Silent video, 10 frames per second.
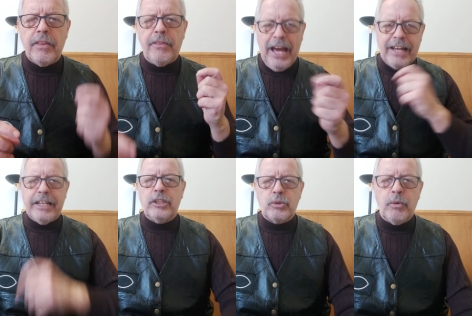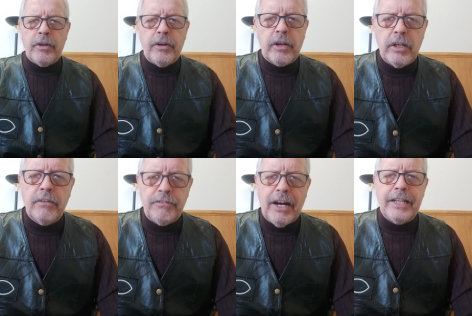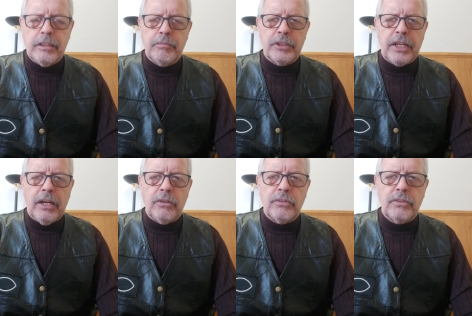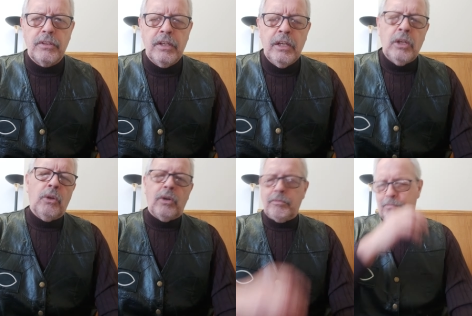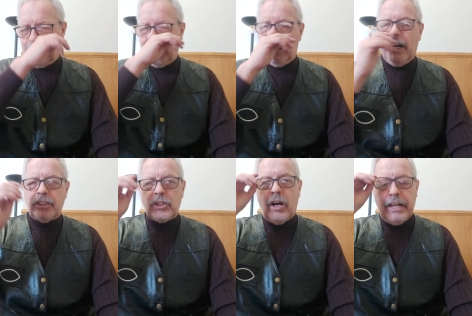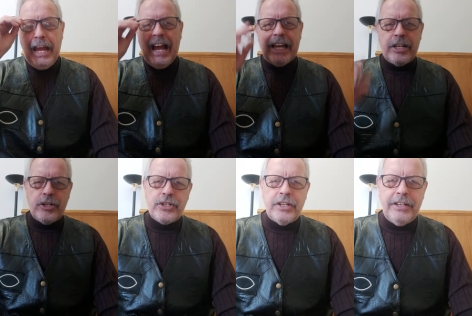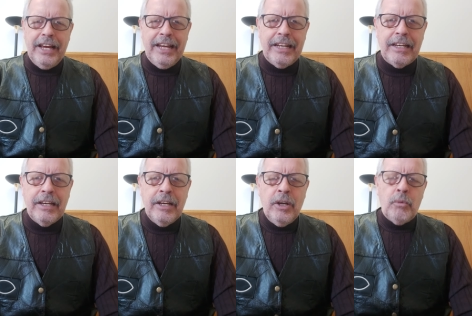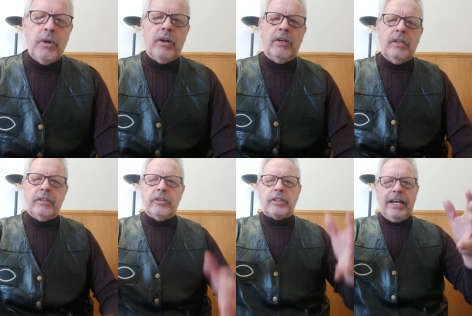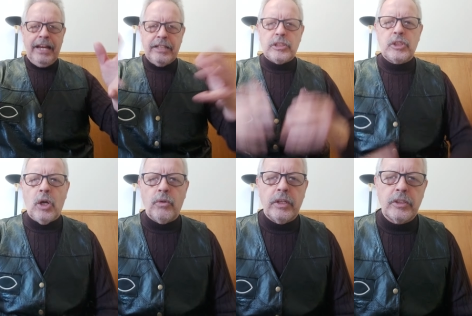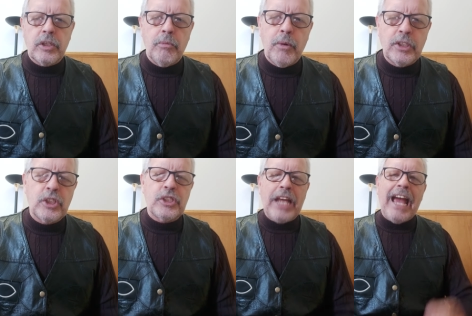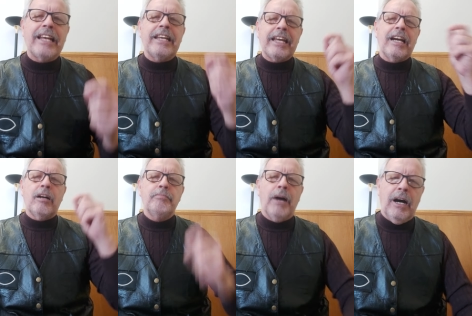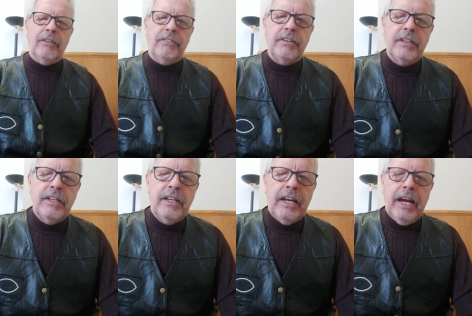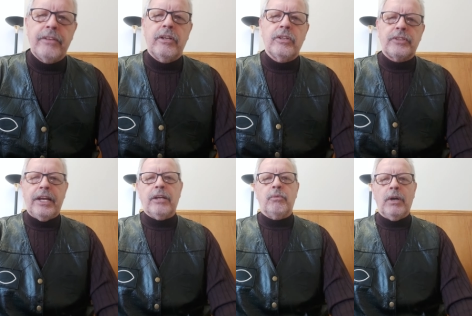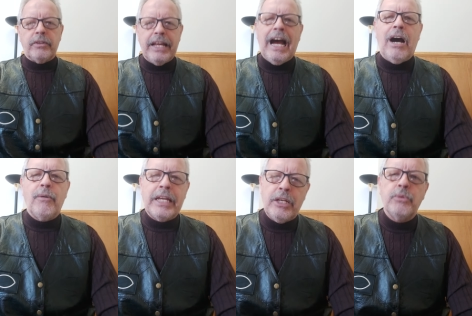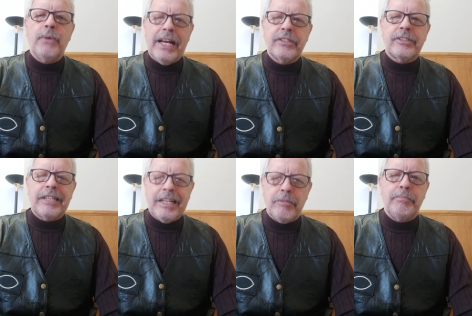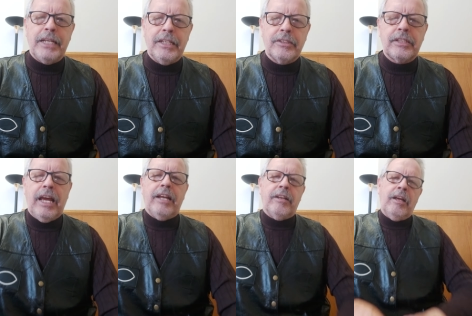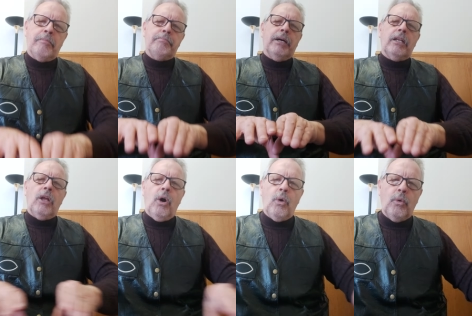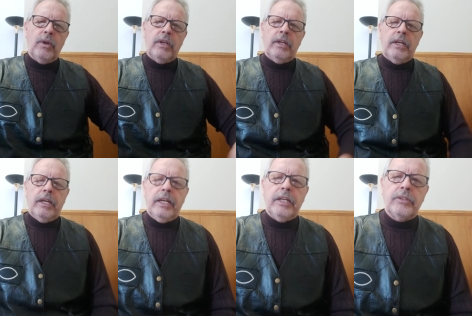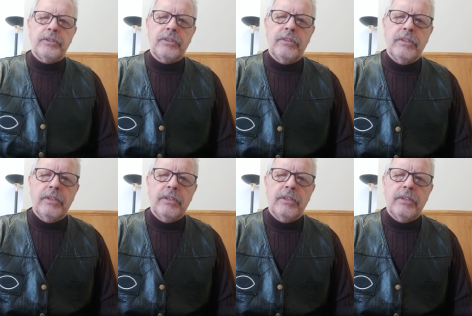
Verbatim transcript: that is where they're going to find themselves. Lord, I saw an adage today where there's a headstone and someone standing above, and they're saying, Well, now he rests in peace. And below is